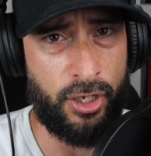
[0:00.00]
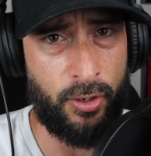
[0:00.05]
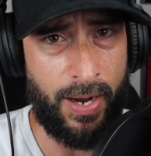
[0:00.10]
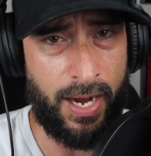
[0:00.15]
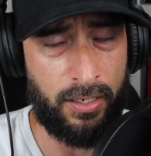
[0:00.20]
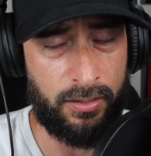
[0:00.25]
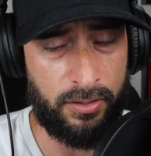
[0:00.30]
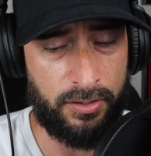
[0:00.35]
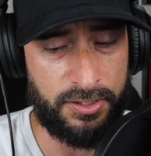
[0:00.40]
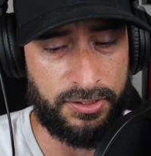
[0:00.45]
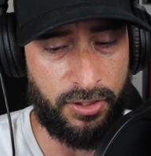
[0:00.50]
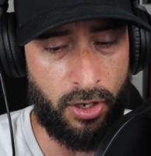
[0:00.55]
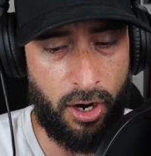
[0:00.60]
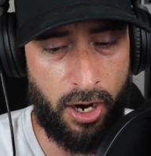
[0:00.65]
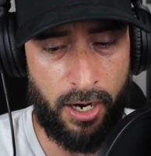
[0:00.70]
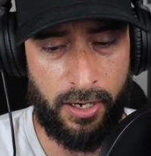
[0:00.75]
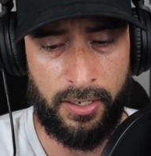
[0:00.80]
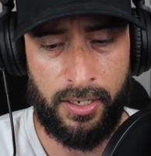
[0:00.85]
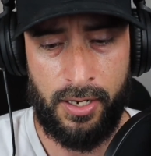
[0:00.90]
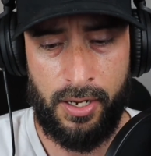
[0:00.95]
no Allen
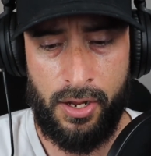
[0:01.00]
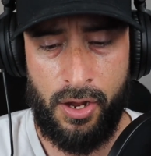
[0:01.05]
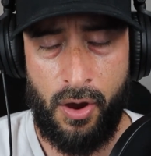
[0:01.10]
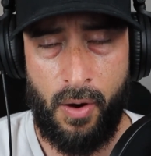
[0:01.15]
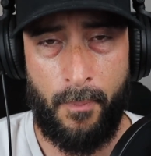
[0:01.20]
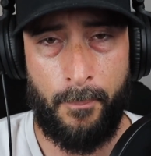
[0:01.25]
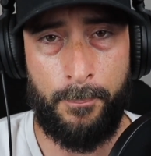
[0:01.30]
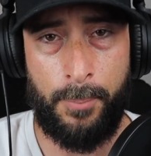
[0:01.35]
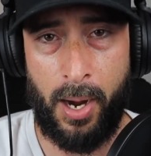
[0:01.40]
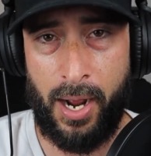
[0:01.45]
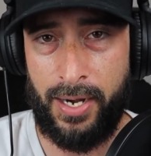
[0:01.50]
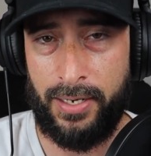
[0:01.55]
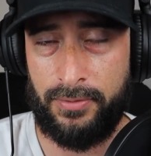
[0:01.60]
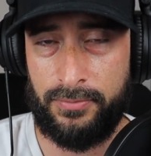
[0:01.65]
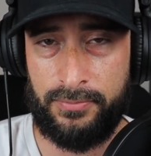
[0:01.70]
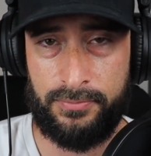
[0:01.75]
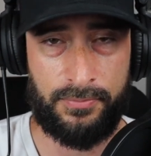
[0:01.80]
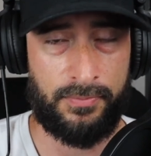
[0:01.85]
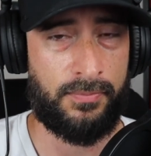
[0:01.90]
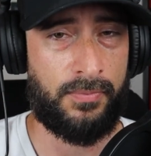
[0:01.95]
Lazard,
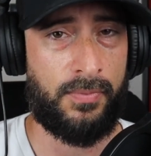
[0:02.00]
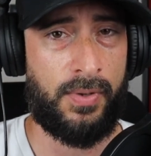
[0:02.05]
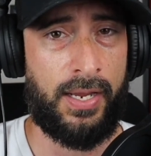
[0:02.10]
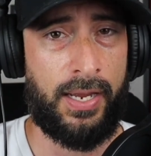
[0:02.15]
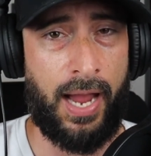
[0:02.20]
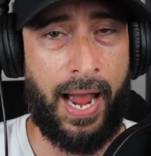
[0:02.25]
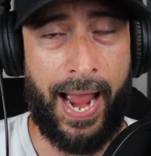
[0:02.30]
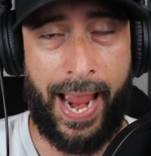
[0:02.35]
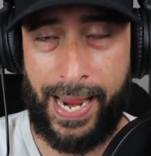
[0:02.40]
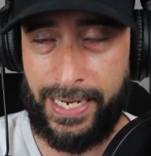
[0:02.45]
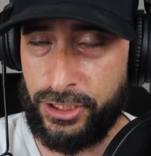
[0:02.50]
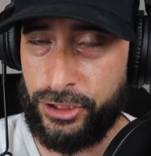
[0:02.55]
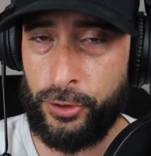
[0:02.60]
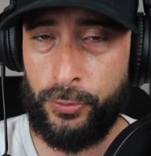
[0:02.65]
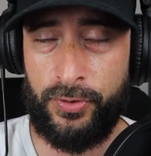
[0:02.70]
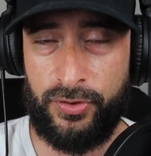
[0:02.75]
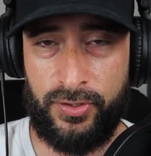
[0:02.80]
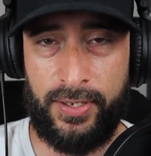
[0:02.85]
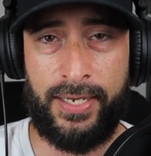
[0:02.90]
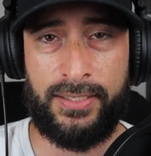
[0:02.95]
but I
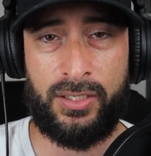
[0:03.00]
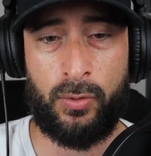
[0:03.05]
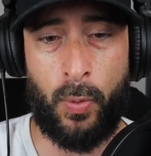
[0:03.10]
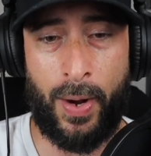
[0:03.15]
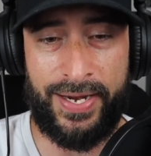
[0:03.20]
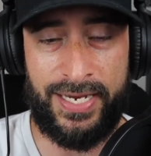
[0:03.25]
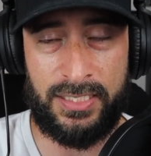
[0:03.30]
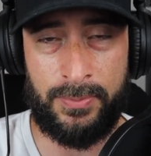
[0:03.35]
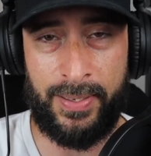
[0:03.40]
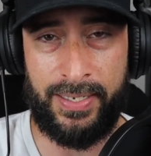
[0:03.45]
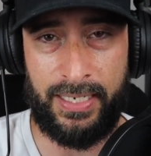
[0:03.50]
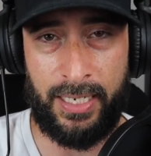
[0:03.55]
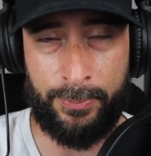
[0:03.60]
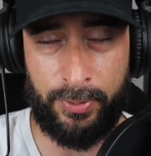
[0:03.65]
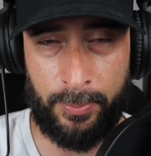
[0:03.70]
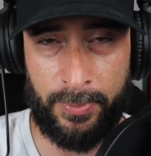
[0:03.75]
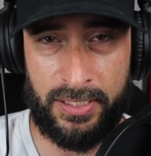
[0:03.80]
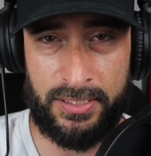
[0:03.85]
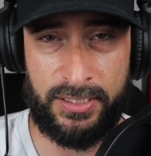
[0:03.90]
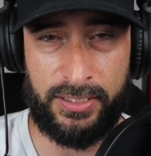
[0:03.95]
do think the way he's being
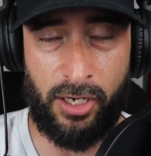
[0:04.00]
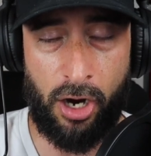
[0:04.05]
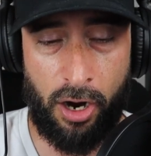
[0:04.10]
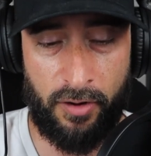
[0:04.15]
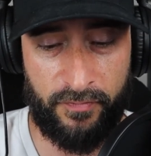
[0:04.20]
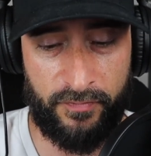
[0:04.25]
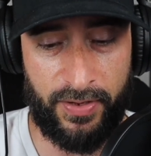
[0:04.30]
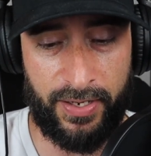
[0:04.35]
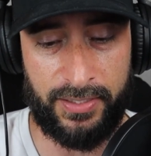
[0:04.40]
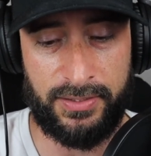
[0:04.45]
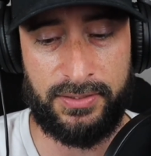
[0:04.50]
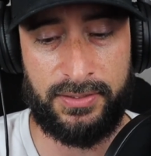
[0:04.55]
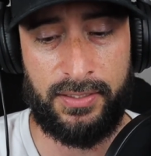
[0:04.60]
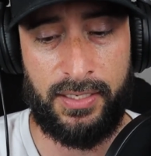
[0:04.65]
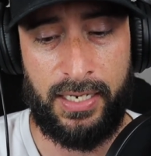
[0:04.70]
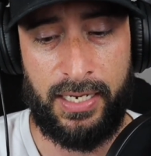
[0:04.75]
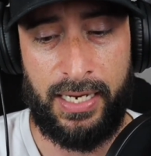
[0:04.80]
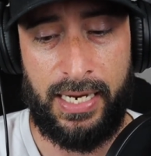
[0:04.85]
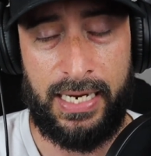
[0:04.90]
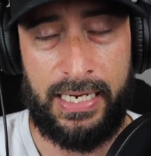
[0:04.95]
implemented to the offense,
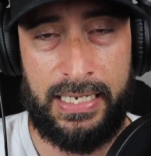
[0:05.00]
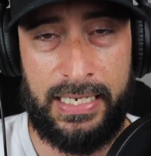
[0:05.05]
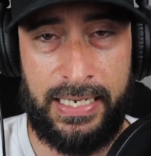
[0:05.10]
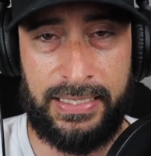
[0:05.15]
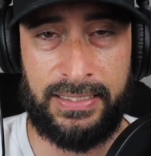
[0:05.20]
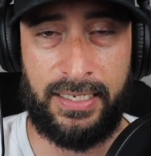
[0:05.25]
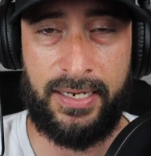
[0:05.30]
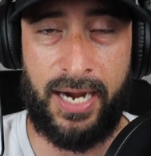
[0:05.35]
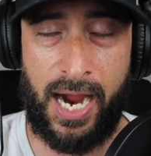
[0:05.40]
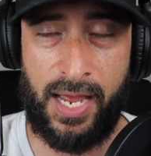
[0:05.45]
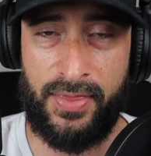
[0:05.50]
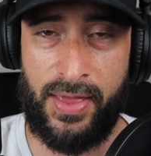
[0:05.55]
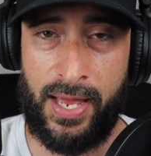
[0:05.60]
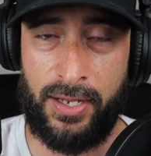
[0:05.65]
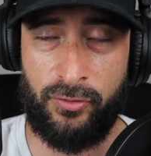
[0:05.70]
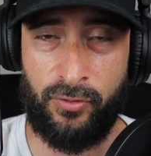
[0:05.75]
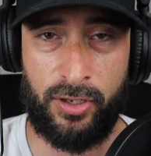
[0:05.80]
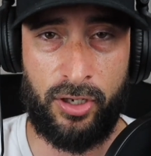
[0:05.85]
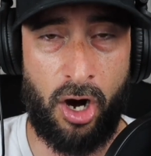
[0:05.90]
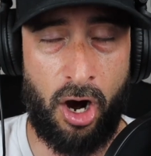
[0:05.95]
he's a guy
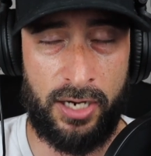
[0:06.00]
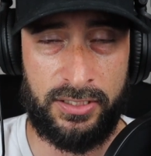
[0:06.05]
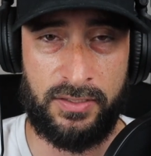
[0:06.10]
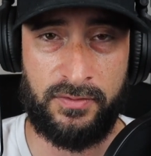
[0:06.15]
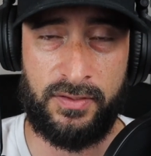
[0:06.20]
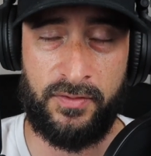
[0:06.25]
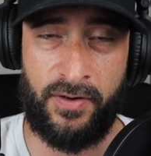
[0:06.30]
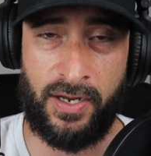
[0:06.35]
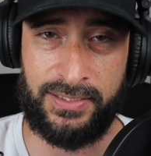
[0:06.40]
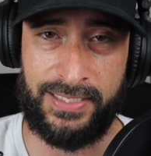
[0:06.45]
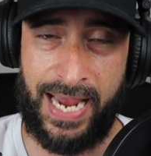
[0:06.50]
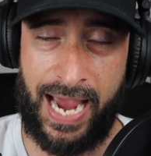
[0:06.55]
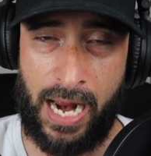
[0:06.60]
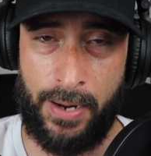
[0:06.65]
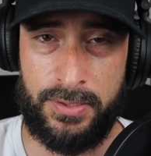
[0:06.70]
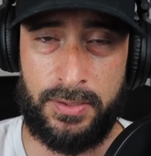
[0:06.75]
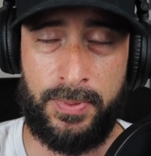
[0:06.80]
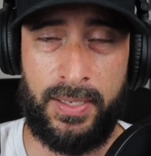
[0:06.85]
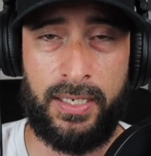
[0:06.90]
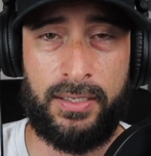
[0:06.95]
that, regardless of Davante
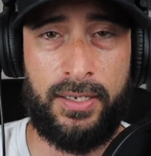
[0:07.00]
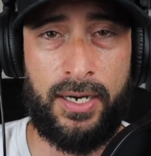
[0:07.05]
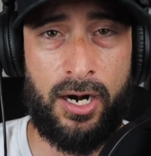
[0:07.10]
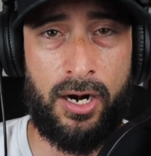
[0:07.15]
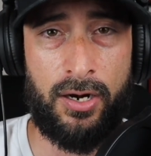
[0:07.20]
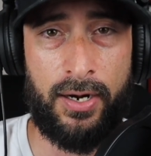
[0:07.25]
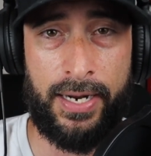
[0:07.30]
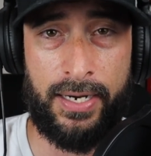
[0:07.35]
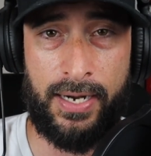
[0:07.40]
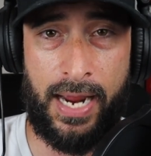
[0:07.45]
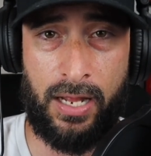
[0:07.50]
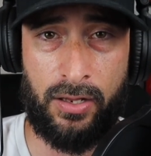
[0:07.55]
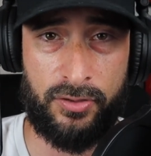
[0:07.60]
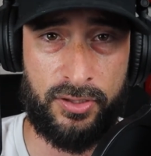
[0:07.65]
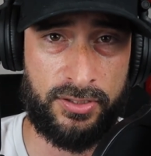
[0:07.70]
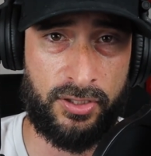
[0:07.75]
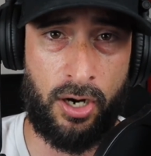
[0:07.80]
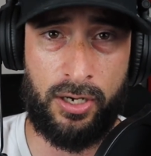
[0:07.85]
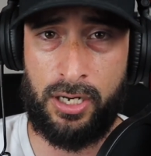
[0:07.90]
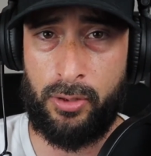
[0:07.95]
Adams being there and Allen
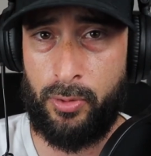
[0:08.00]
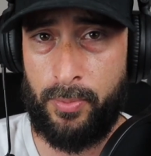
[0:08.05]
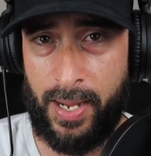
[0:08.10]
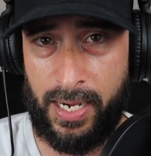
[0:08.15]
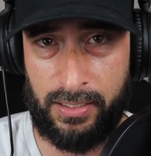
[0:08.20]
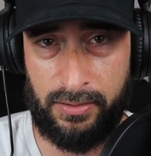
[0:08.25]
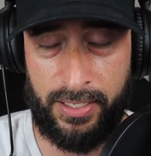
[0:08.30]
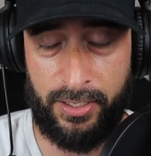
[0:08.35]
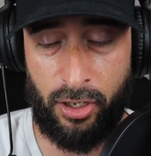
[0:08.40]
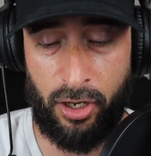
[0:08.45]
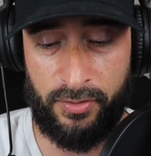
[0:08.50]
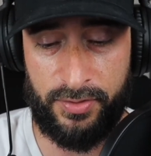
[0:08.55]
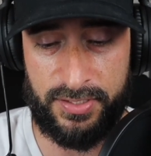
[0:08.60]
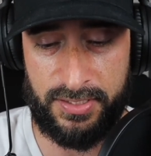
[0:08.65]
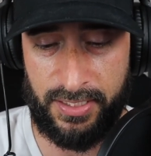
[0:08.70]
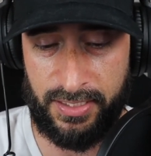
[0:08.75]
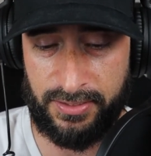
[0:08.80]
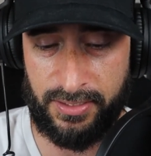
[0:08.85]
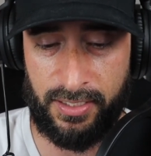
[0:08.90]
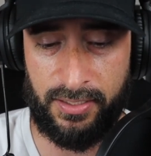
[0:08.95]
Lazard coming back later on in the
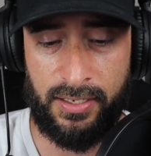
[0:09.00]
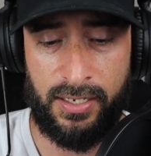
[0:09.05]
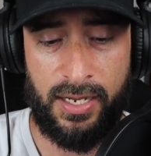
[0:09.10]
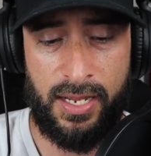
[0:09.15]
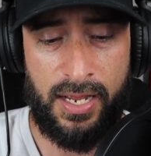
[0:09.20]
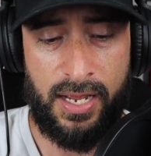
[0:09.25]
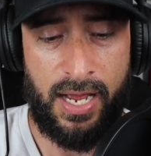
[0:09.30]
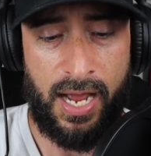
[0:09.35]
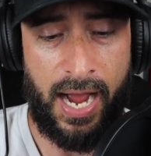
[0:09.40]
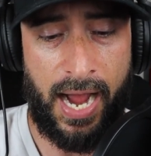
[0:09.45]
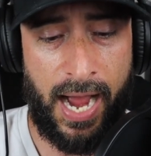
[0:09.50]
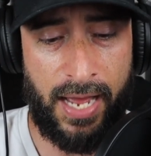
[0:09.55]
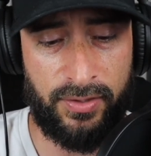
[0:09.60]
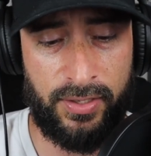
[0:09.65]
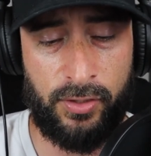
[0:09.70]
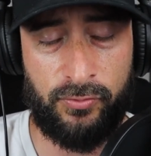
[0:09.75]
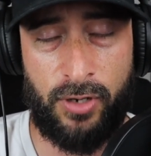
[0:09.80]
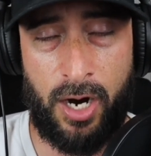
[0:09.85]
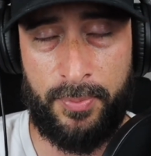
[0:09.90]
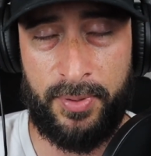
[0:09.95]
season, I
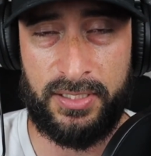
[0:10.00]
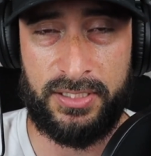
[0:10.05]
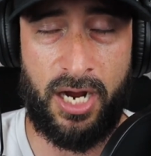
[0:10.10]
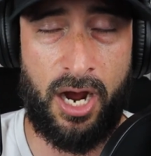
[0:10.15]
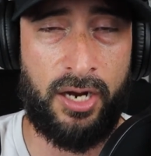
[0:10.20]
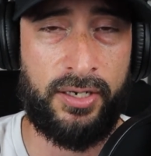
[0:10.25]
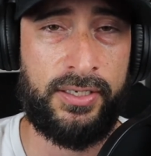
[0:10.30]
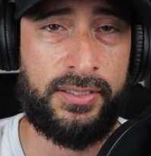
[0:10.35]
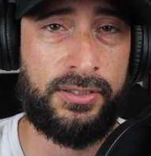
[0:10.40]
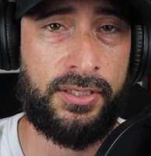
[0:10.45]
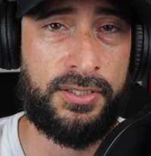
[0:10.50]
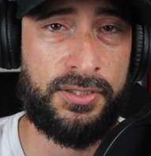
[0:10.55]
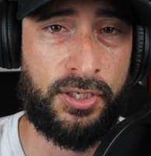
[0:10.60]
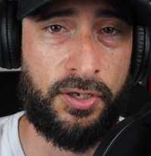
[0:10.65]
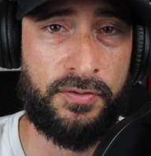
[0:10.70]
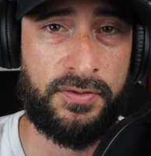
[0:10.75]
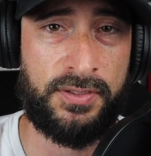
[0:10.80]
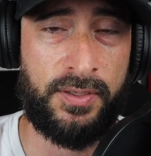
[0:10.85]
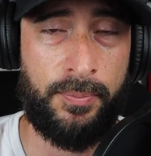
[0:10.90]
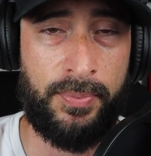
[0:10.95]
think Robert Tonyan
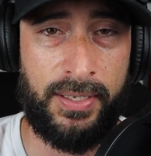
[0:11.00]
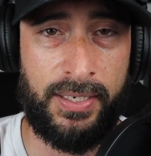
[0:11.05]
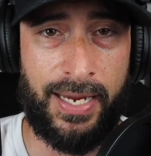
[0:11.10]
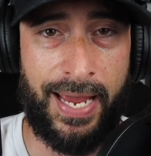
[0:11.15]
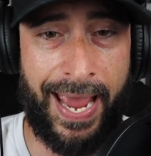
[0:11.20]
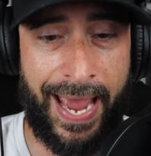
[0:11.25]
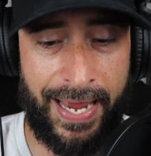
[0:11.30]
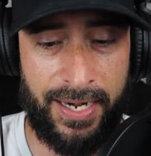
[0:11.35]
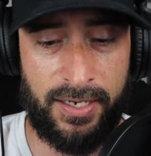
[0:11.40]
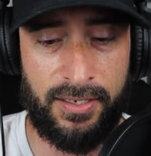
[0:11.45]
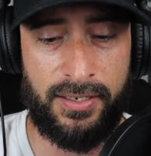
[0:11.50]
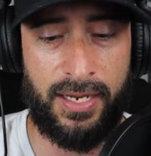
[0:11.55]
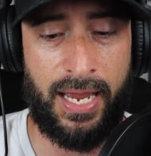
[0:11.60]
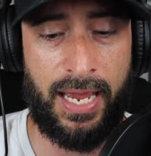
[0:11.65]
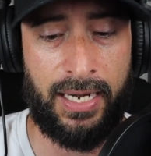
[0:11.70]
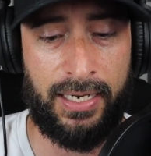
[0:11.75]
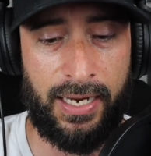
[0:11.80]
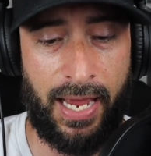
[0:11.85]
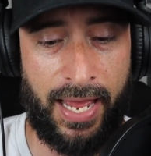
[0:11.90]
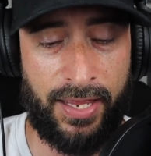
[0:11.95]
deserves to be added,
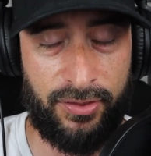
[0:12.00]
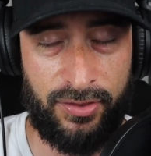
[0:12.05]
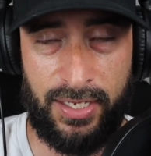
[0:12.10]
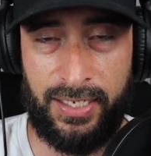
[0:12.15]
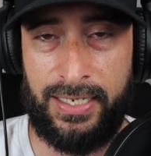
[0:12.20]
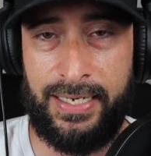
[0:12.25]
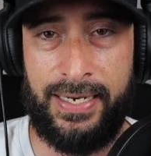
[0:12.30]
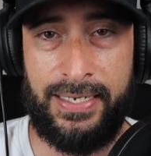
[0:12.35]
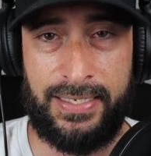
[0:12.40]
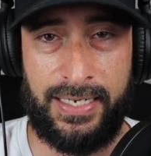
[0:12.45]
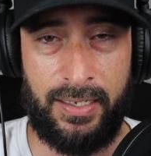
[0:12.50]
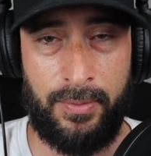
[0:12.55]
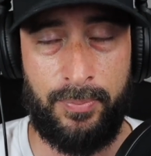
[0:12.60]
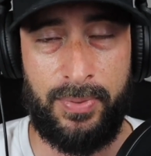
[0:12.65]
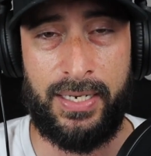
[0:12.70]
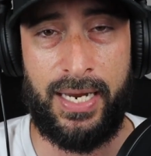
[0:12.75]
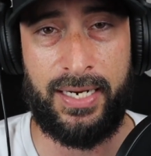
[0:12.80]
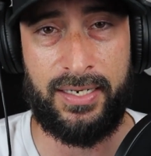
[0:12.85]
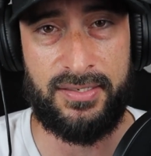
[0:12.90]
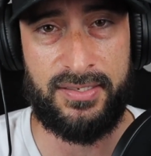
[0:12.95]
and I think he can
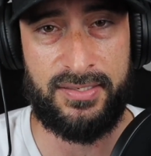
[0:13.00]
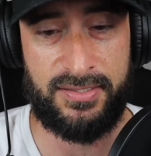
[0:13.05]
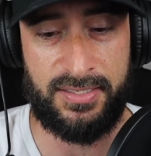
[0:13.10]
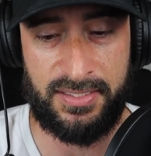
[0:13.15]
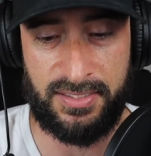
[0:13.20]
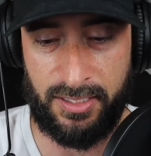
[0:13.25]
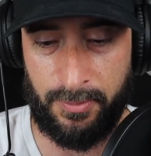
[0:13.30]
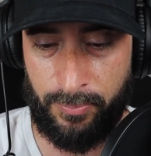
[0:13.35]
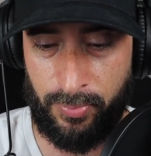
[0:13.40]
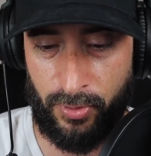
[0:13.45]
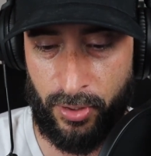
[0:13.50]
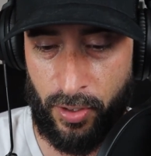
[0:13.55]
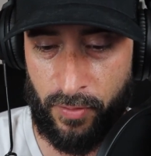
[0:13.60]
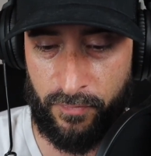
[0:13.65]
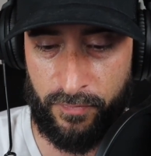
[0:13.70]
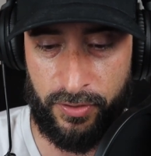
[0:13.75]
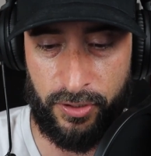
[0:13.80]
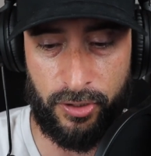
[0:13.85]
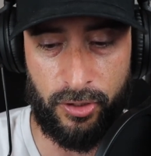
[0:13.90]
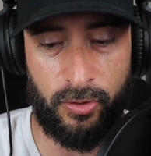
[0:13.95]
be a consistent player
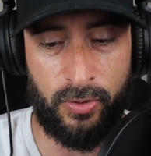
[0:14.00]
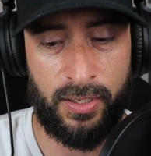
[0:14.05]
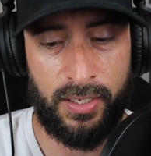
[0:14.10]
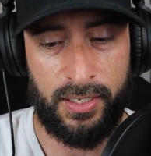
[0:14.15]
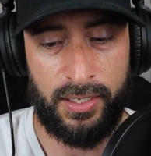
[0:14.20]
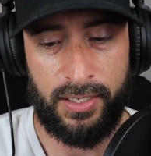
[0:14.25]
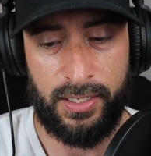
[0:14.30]
for you